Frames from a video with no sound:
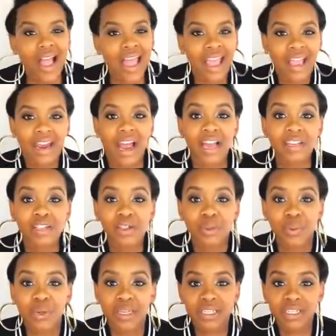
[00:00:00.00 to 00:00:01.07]
And I
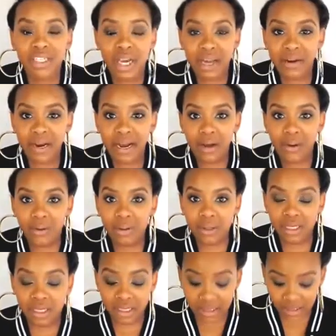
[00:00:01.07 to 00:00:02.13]
do want to shout
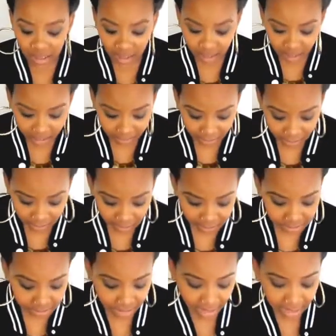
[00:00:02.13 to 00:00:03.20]
out this
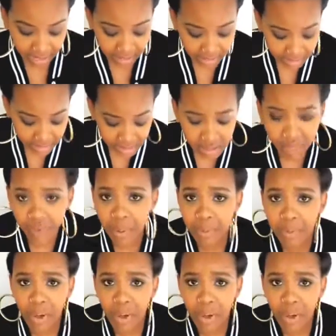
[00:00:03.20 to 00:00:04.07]
stylist from